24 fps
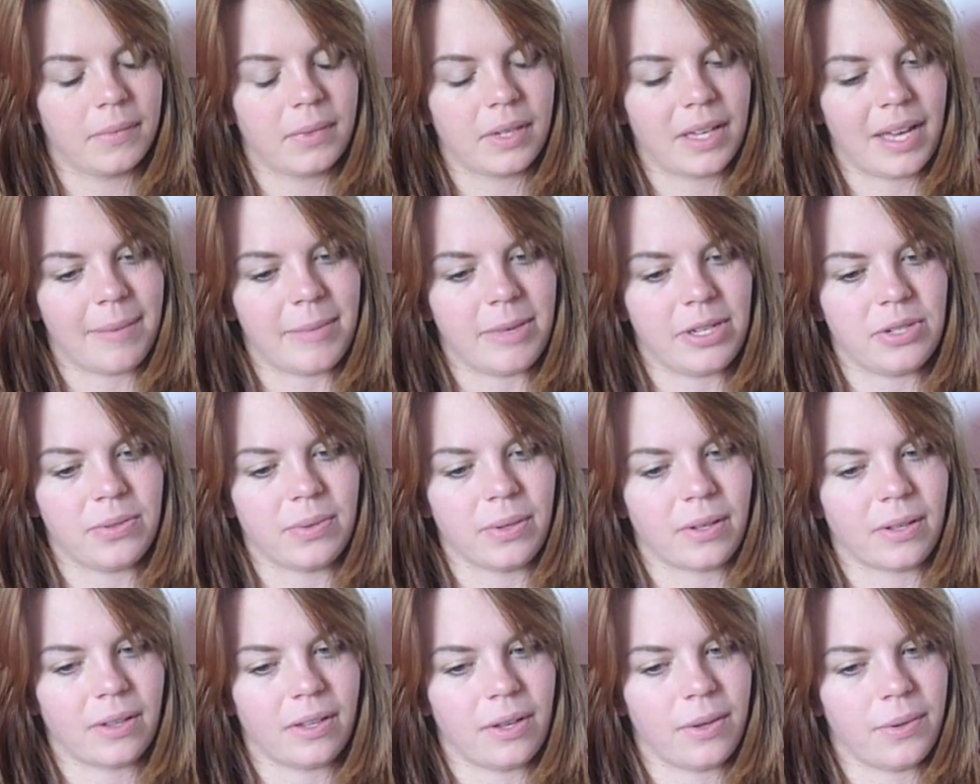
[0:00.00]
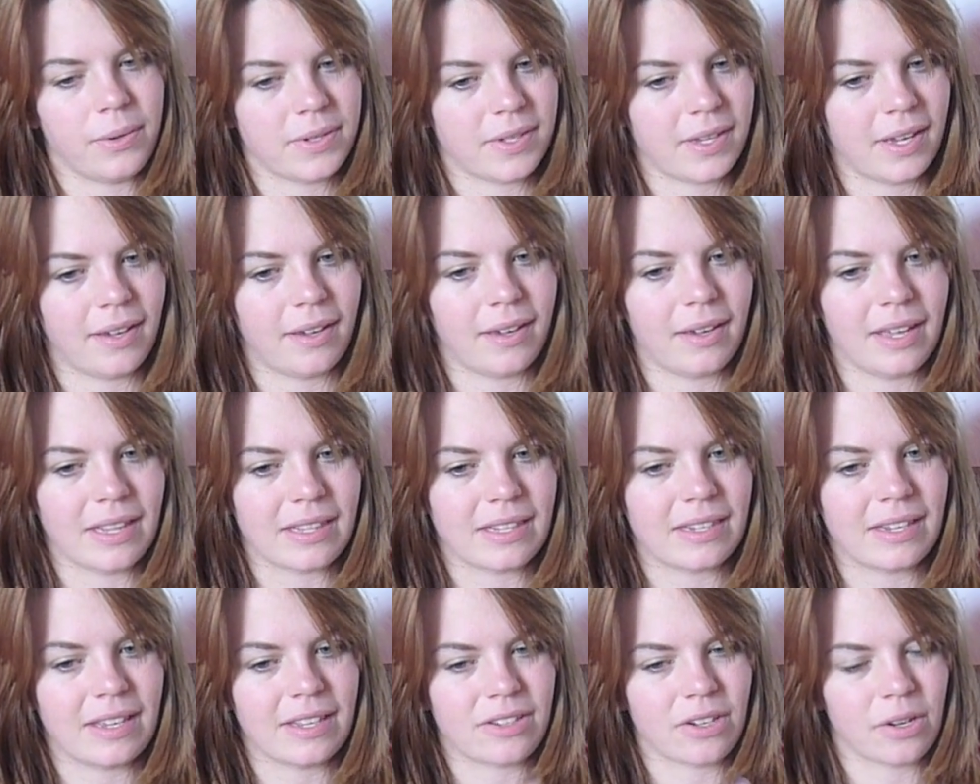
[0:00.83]
coming to a close. Like
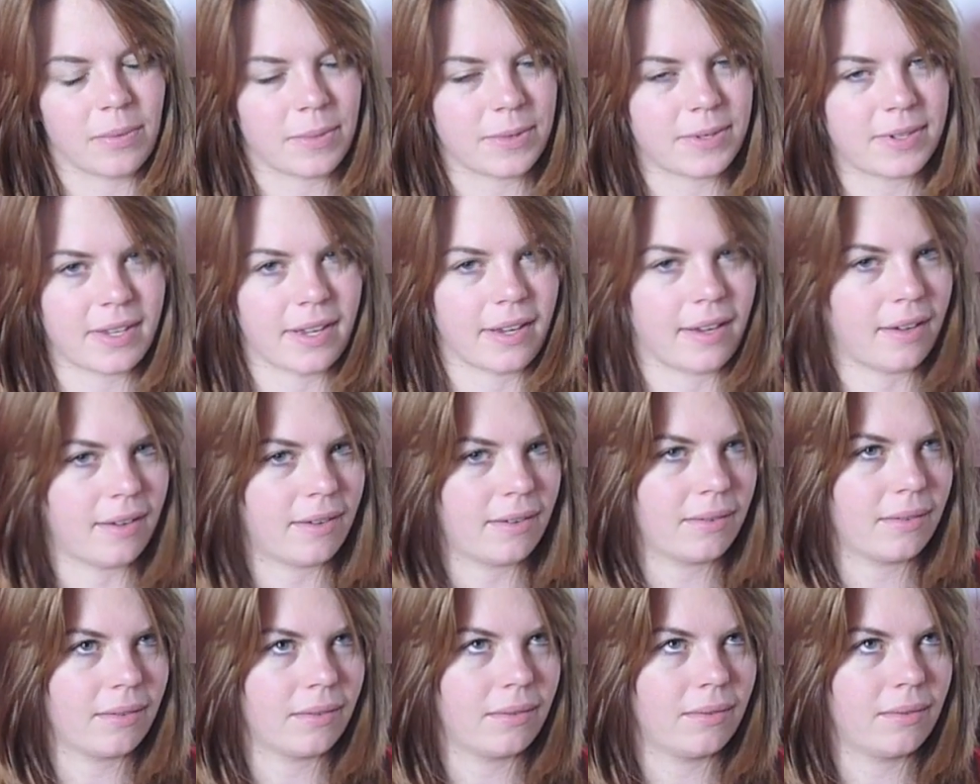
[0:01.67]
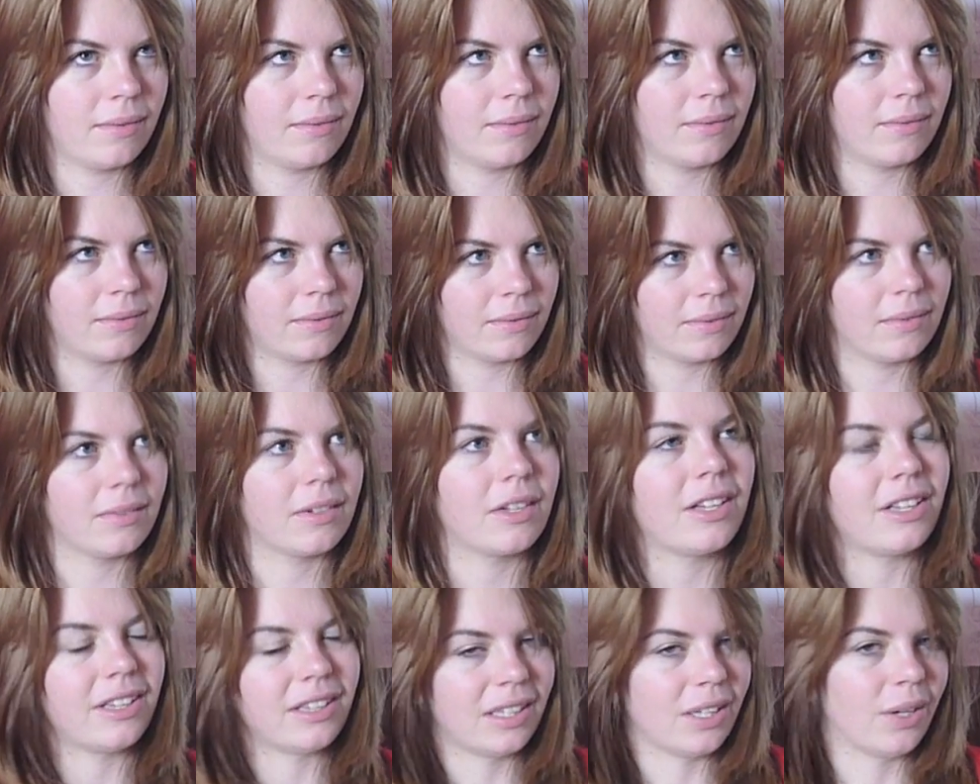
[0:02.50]
it's almost like
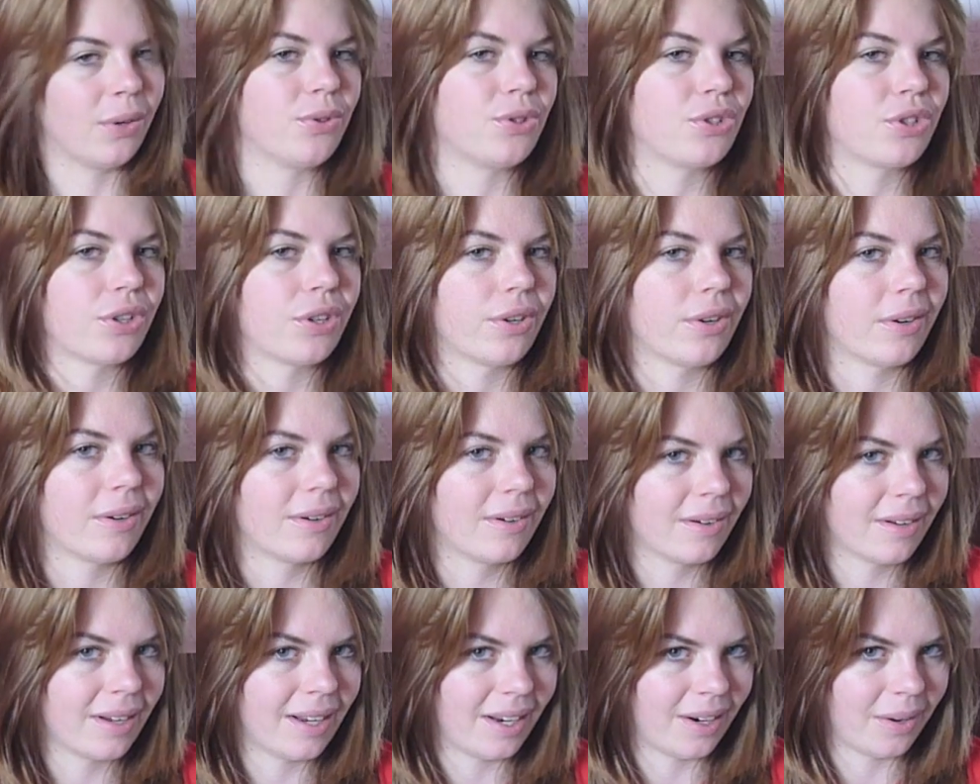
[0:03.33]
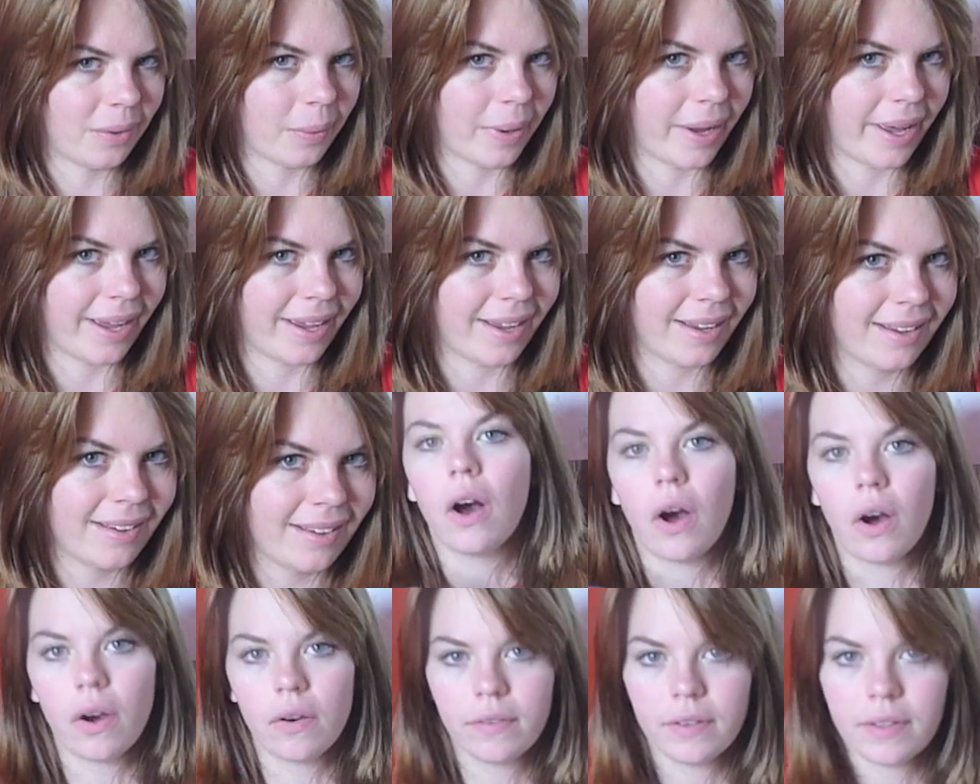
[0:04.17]
closure in a way.
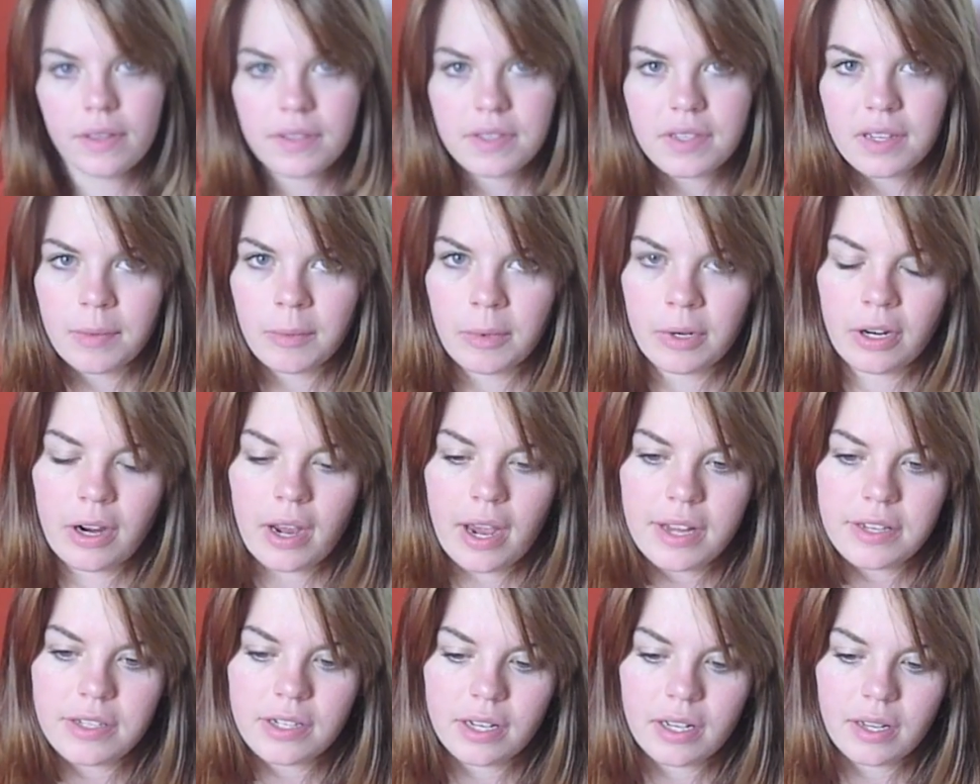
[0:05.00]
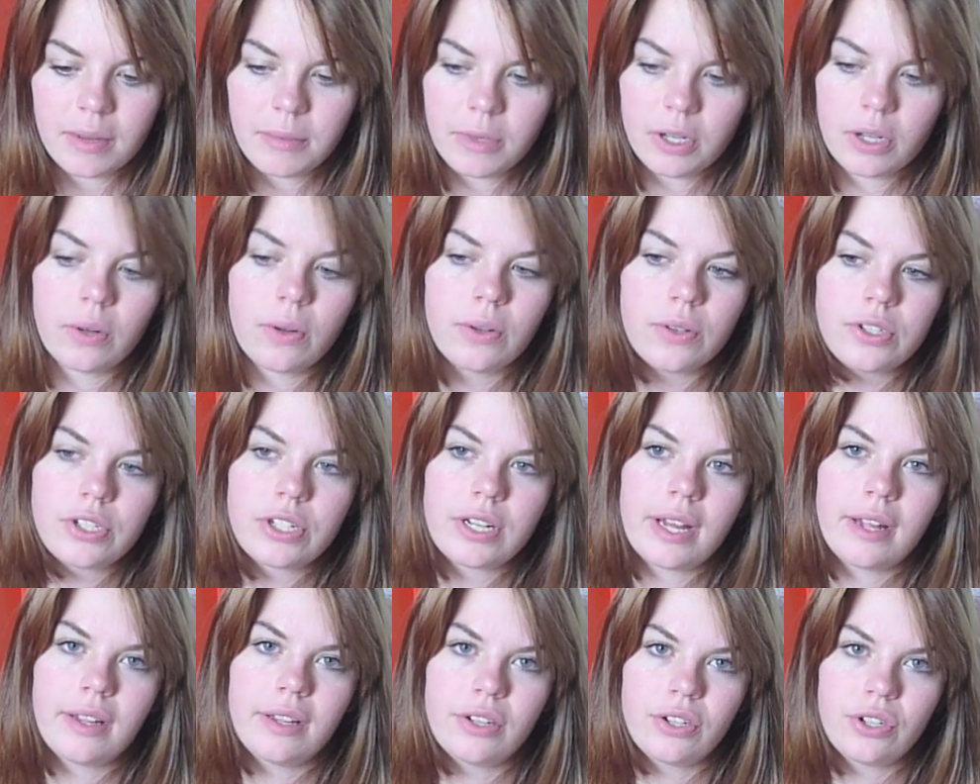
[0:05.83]
Over the summer, I took up Nicole's
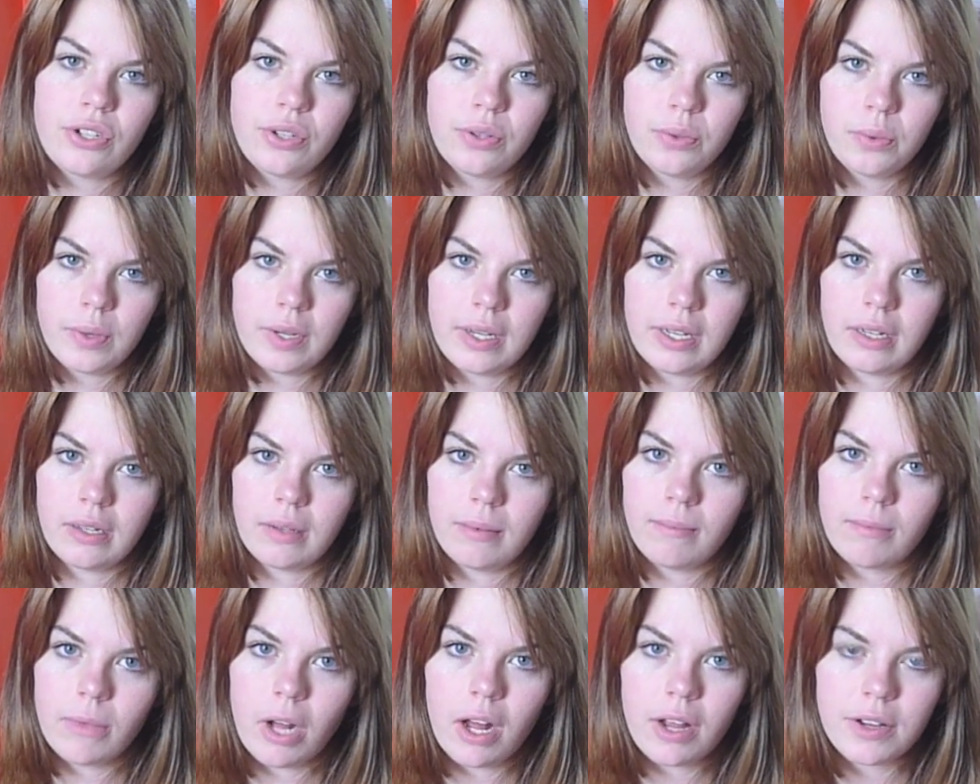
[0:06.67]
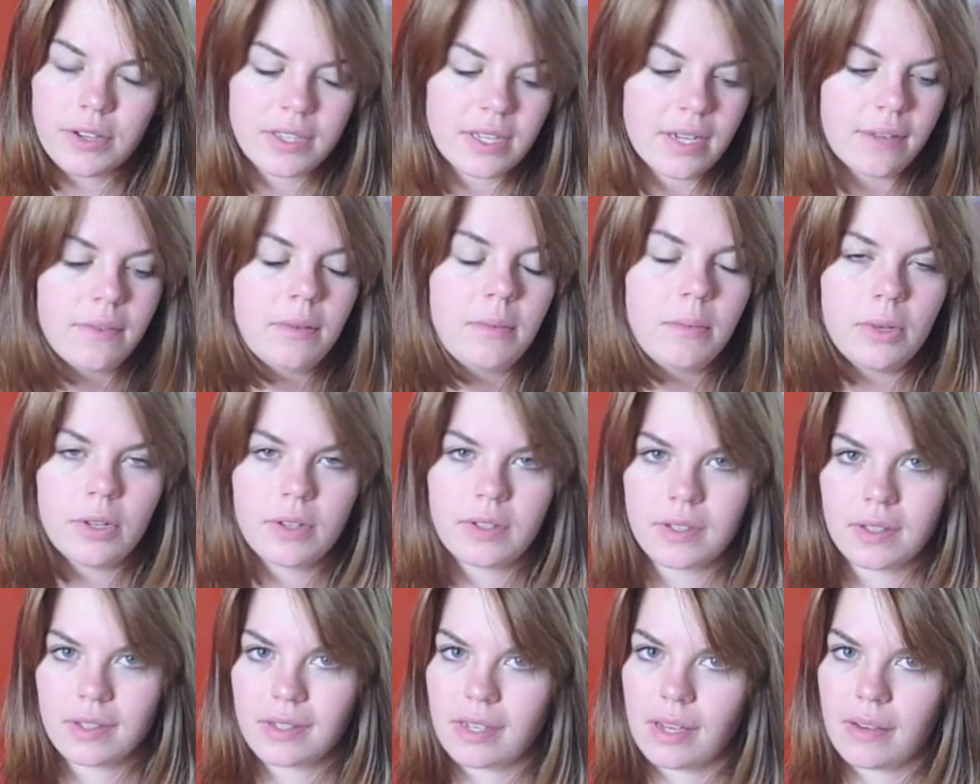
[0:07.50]
challenge to read all 7 books
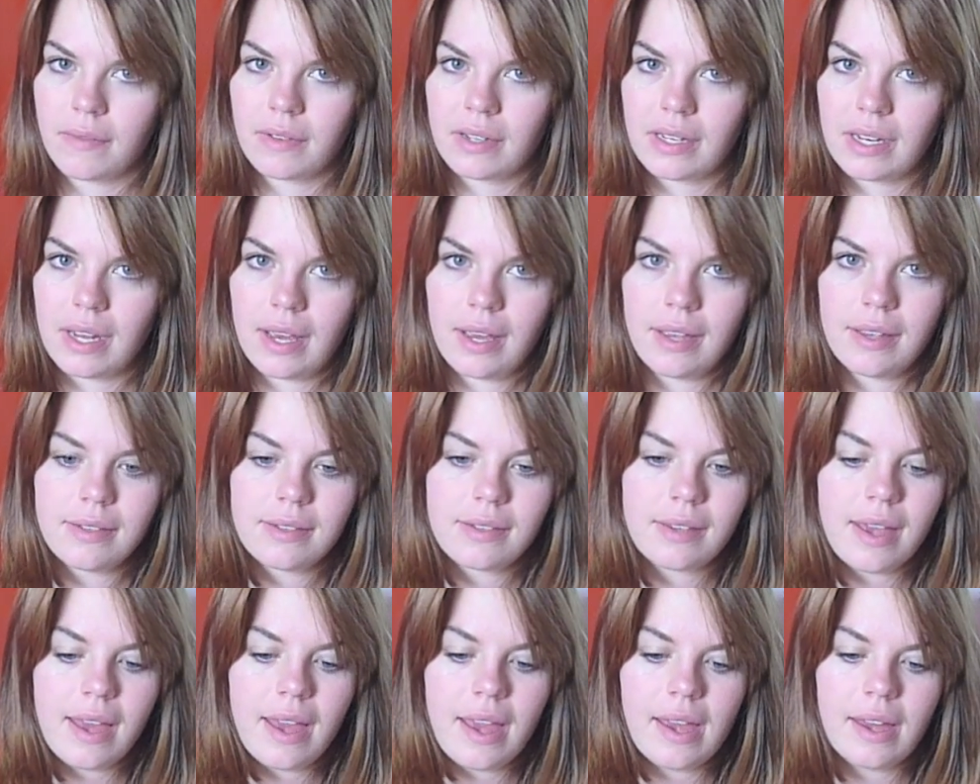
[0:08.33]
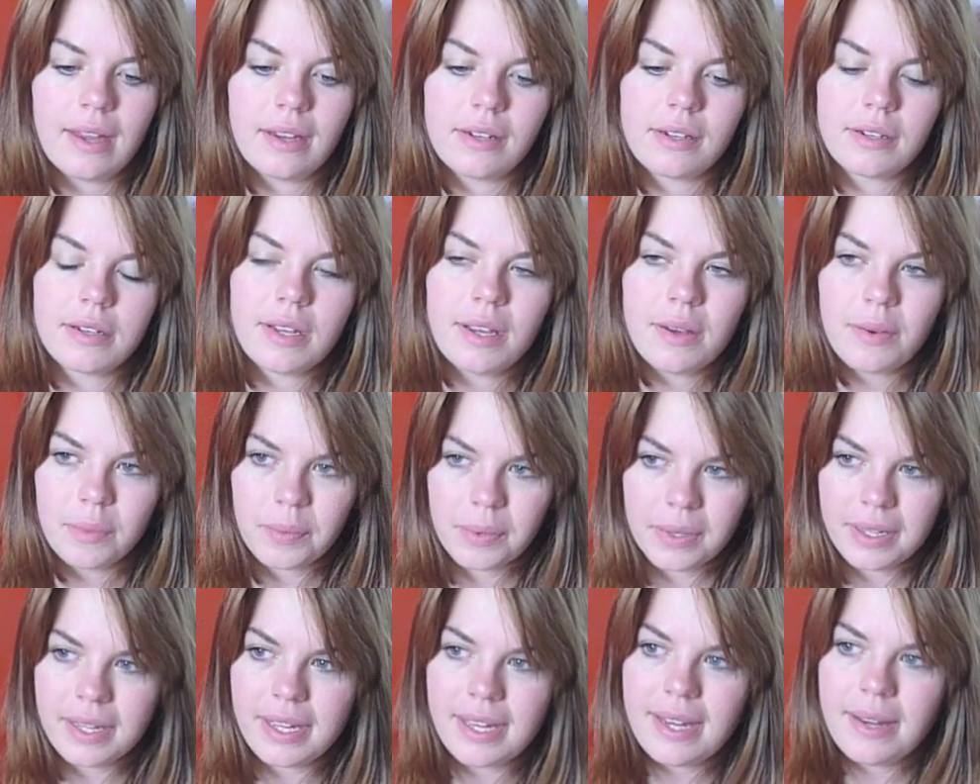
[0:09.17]
in 7 days, and it
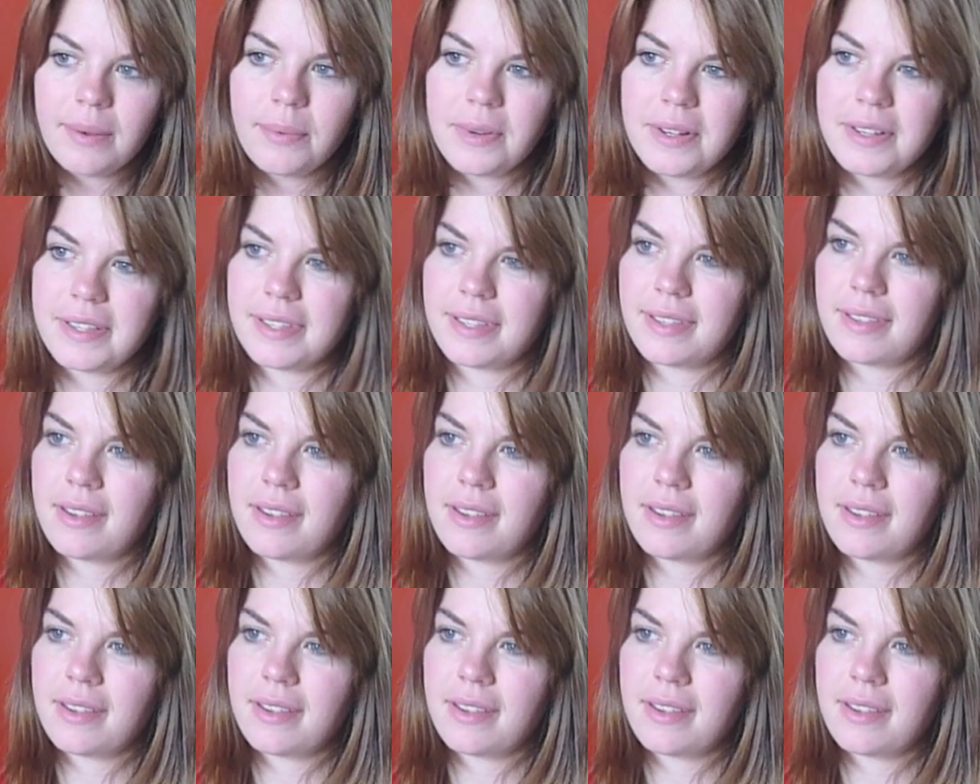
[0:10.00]
really was